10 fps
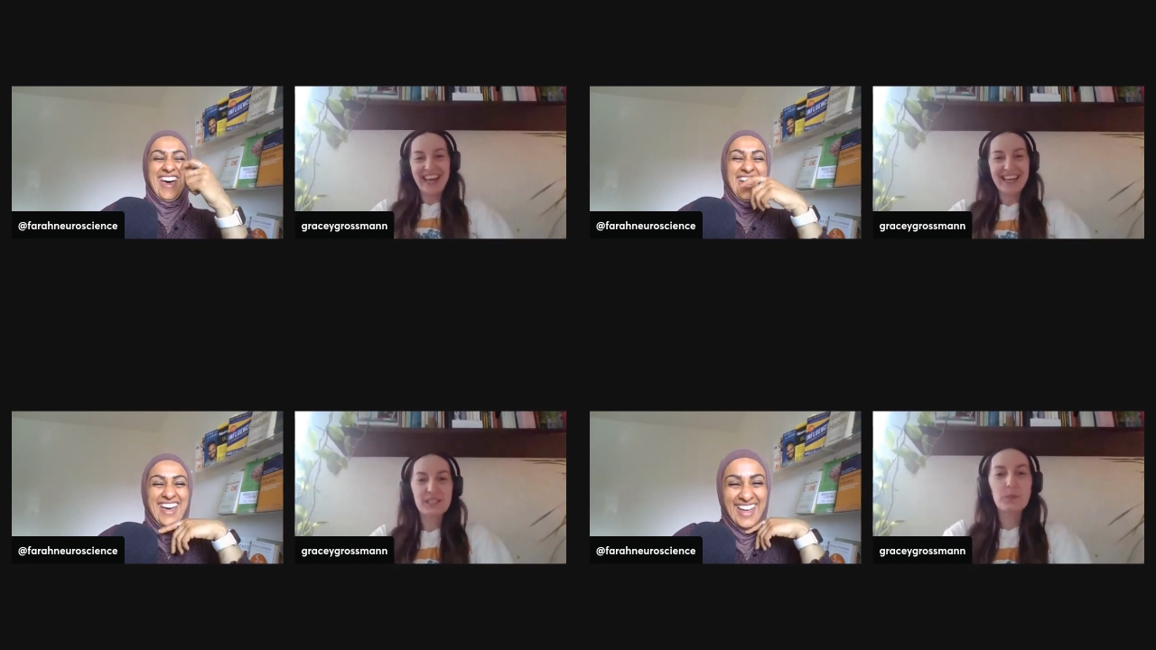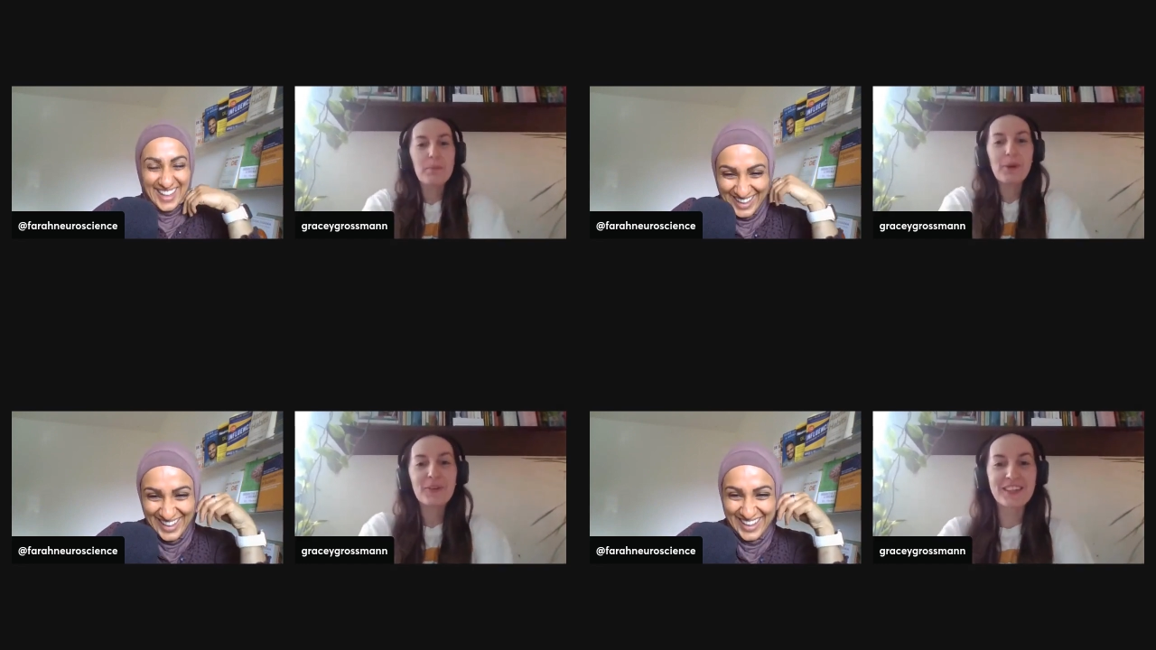Speaker 1: yes, we're
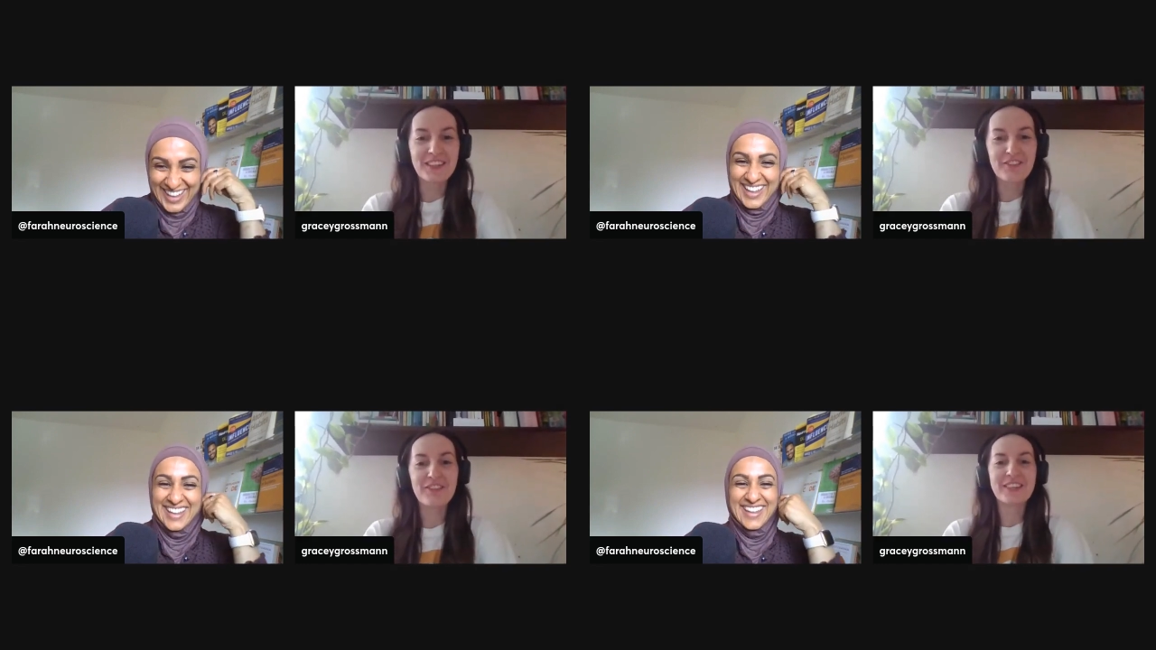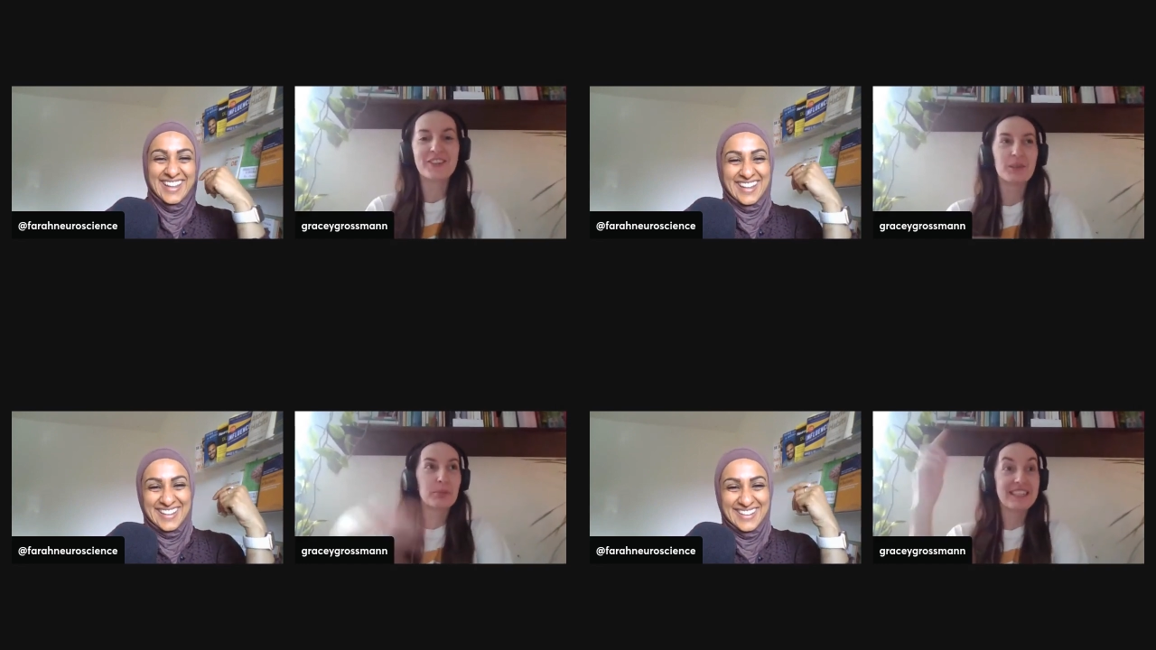both in the
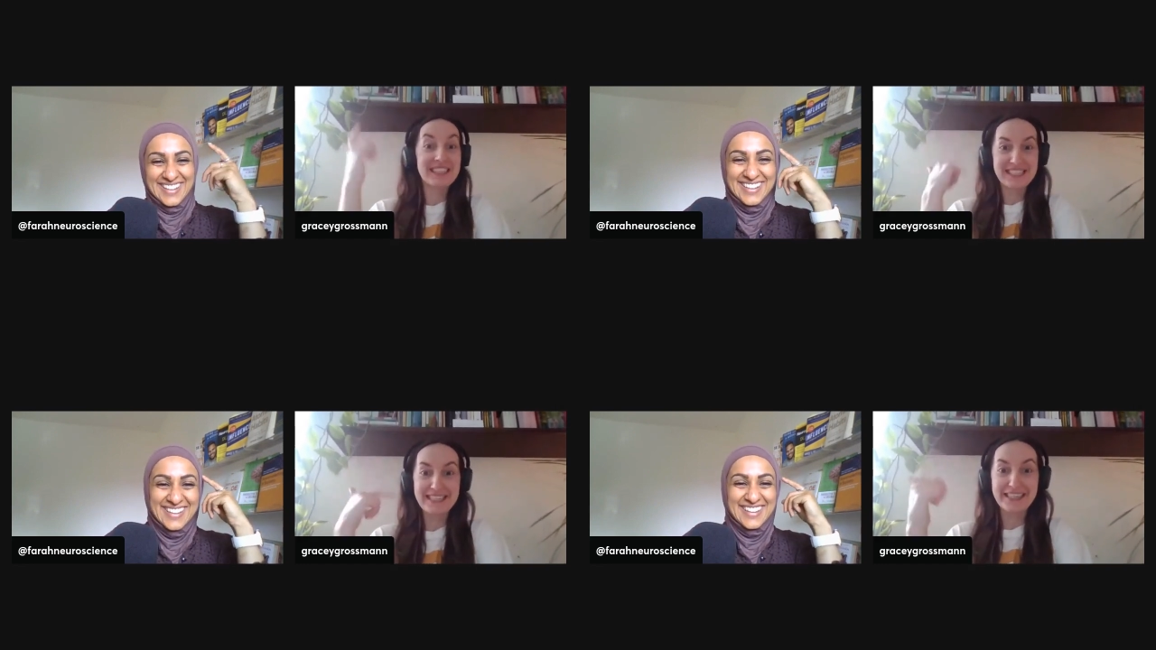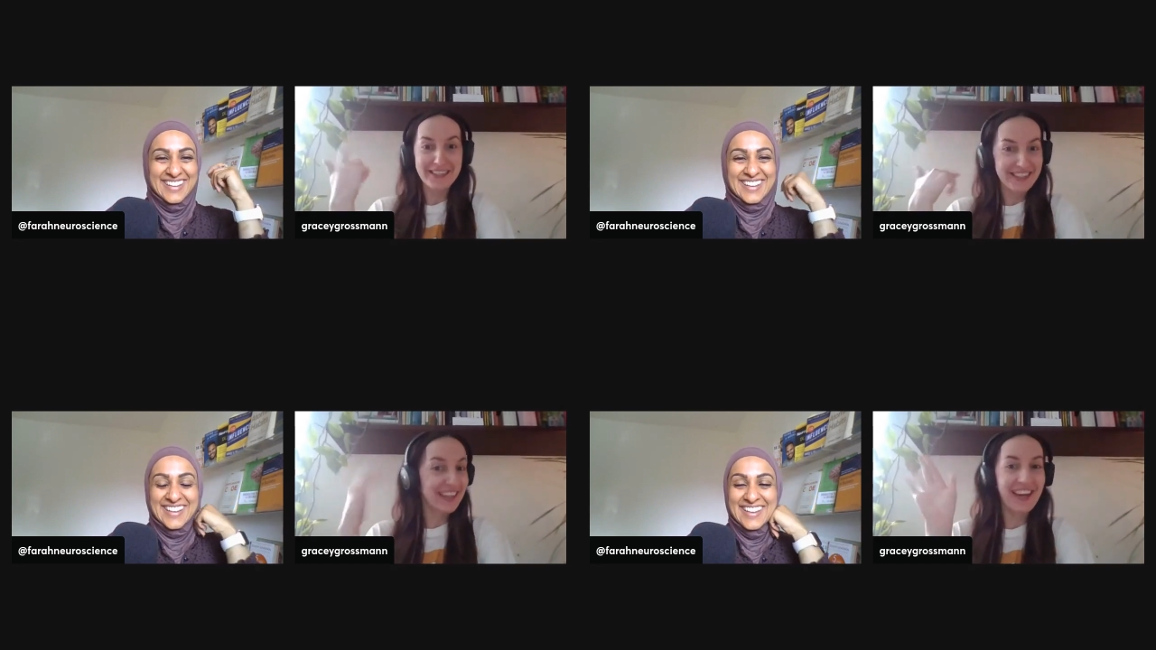field, but it
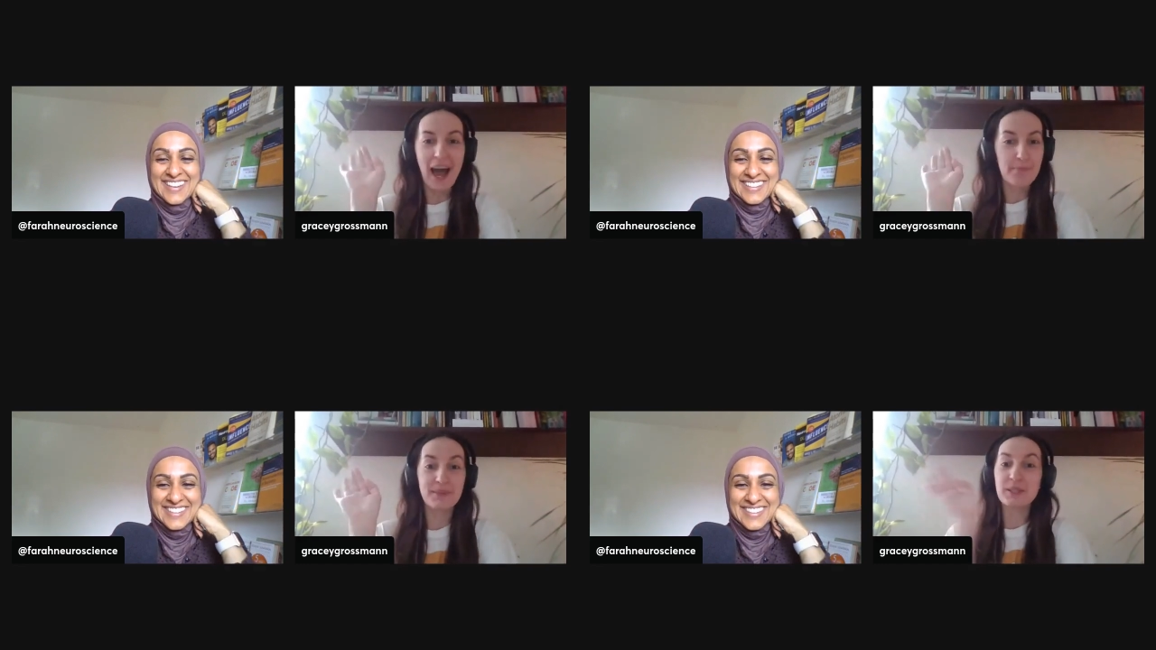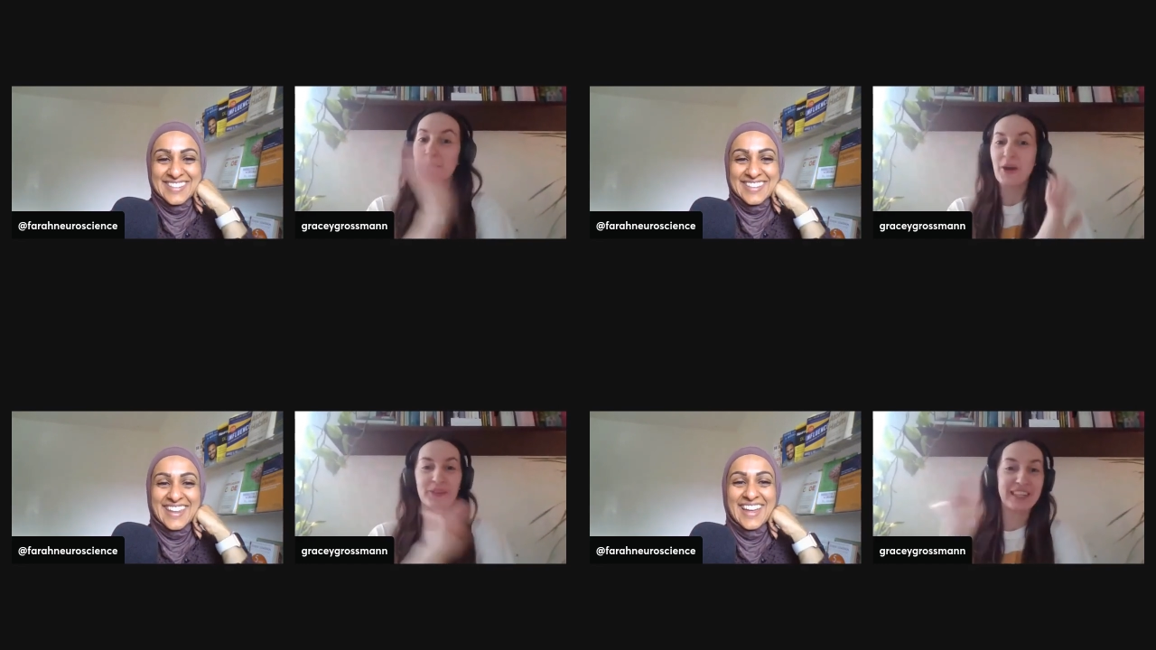still happens.
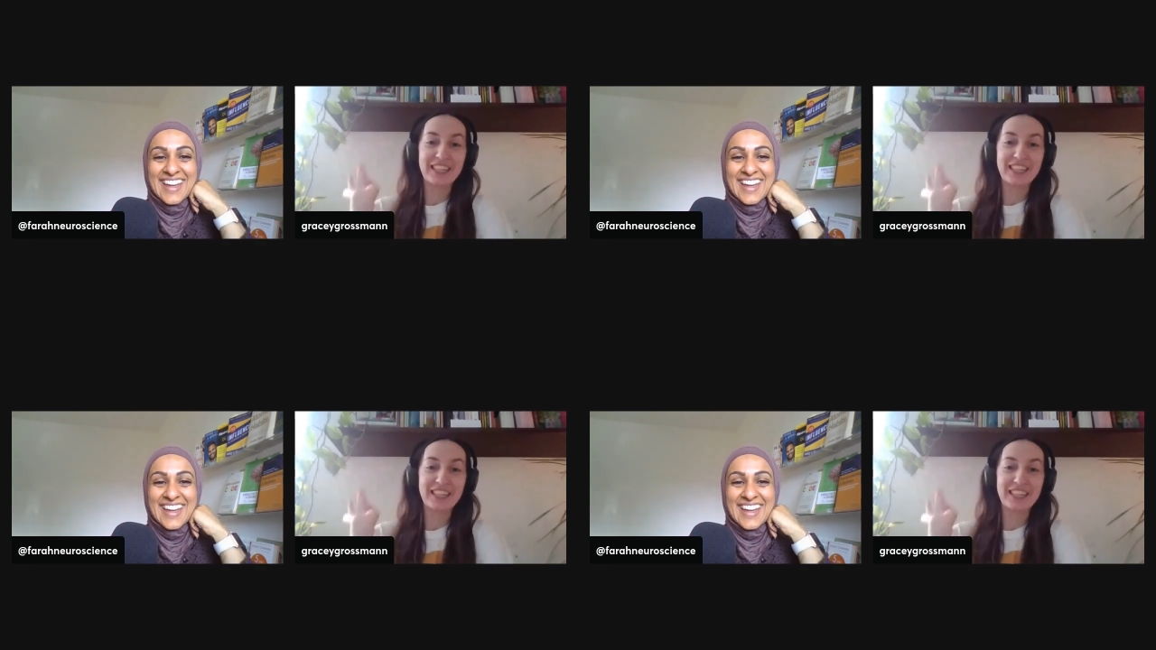We're only